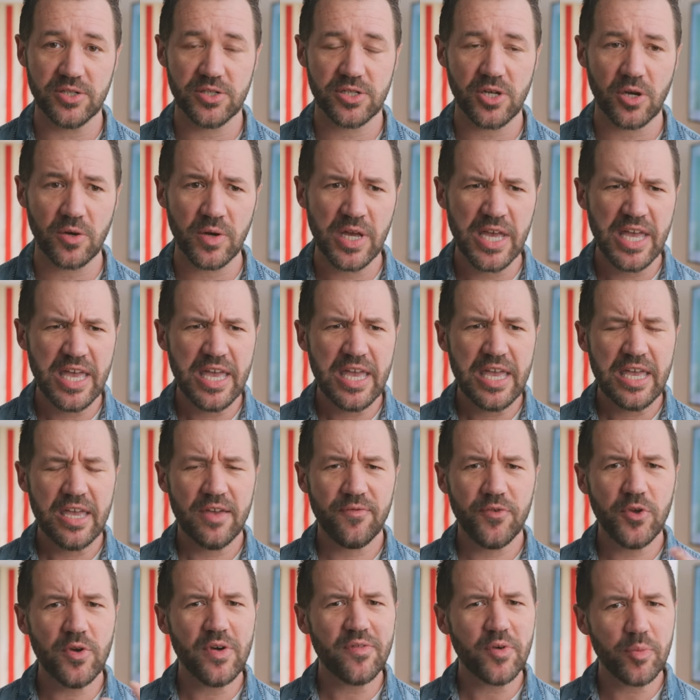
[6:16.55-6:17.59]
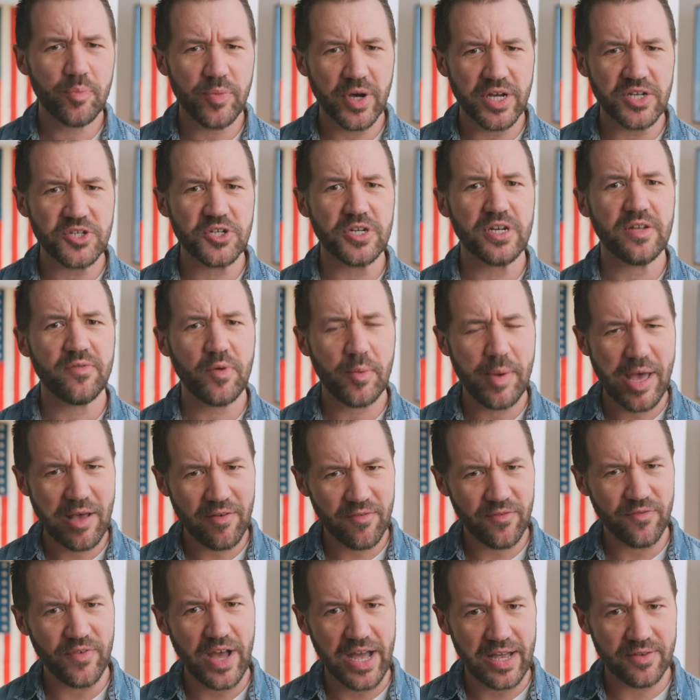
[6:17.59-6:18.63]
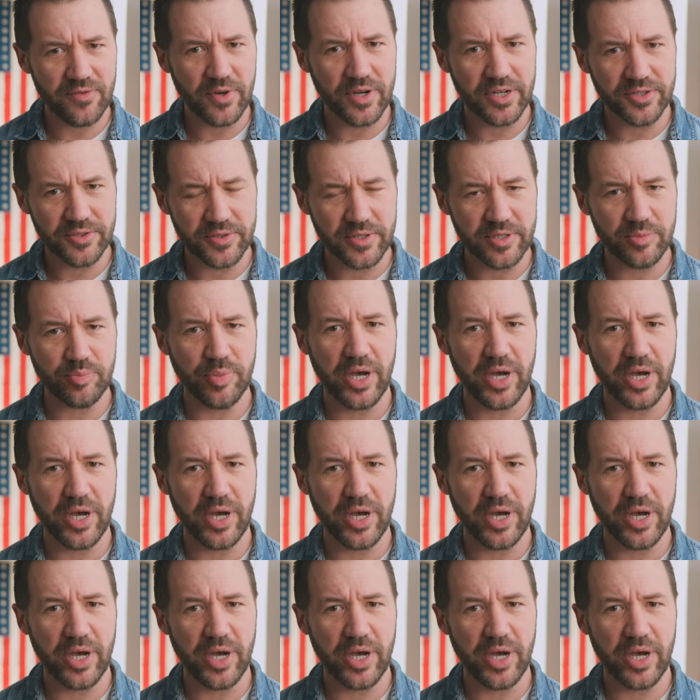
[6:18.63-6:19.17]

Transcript: So if you have a budget of about five hundred